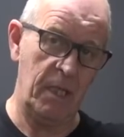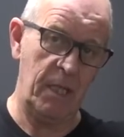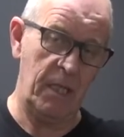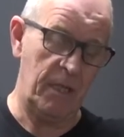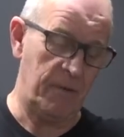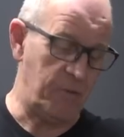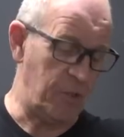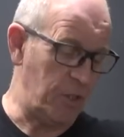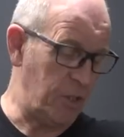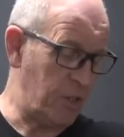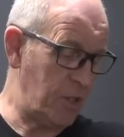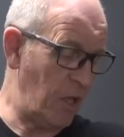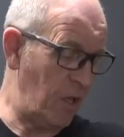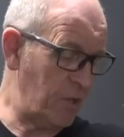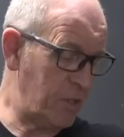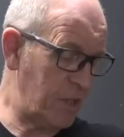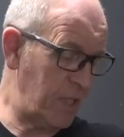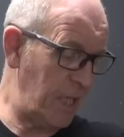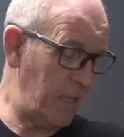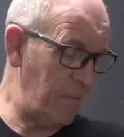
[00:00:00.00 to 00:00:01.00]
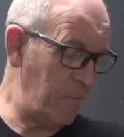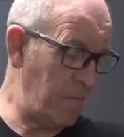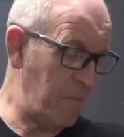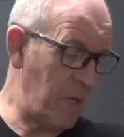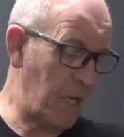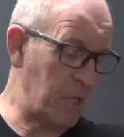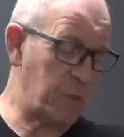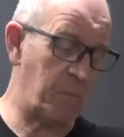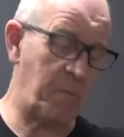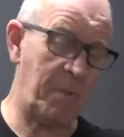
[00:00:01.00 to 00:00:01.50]
If she starts getting
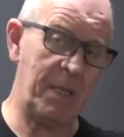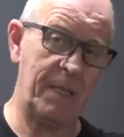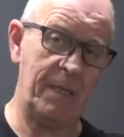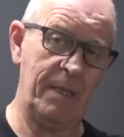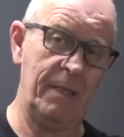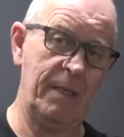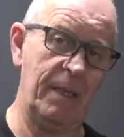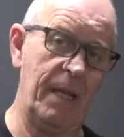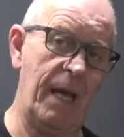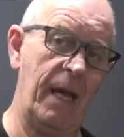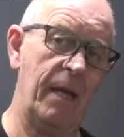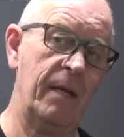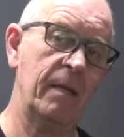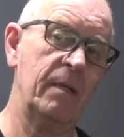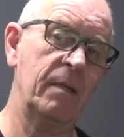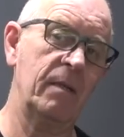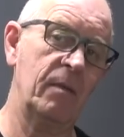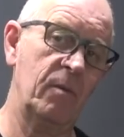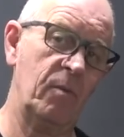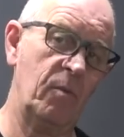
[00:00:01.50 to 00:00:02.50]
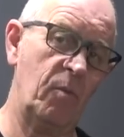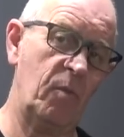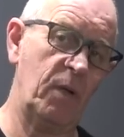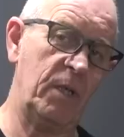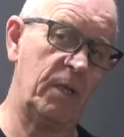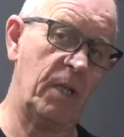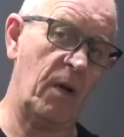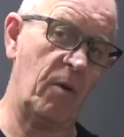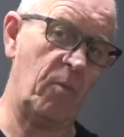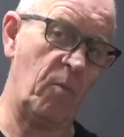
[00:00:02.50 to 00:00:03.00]
much bigger than that, we
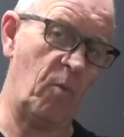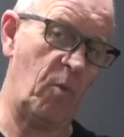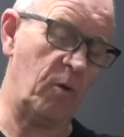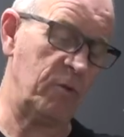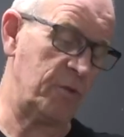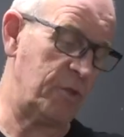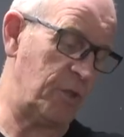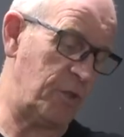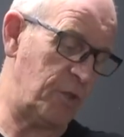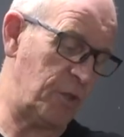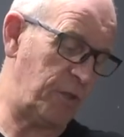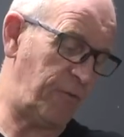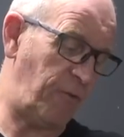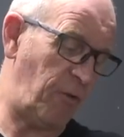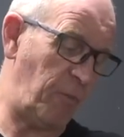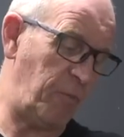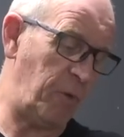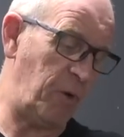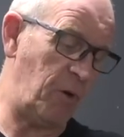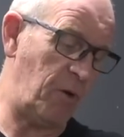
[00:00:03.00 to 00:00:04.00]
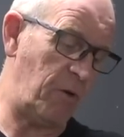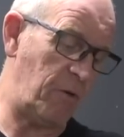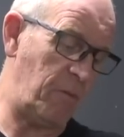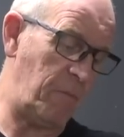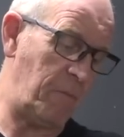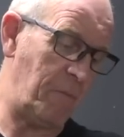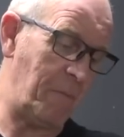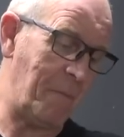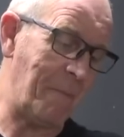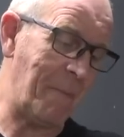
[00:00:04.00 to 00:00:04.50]
don't want to. Just for a pure
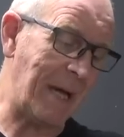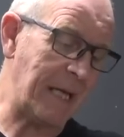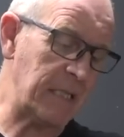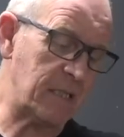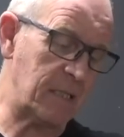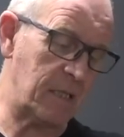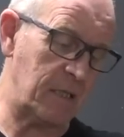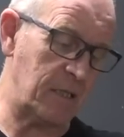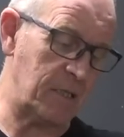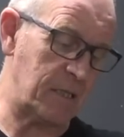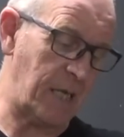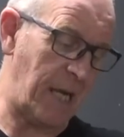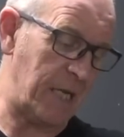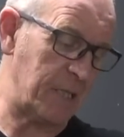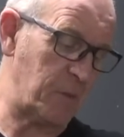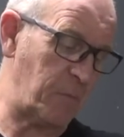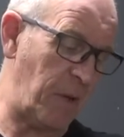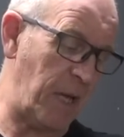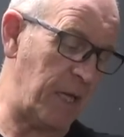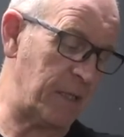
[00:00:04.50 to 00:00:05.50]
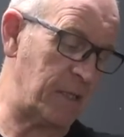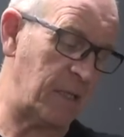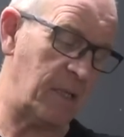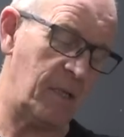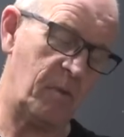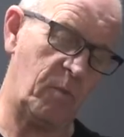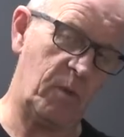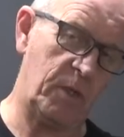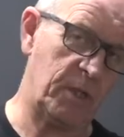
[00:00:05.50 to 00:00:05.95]
maintenance aspect, We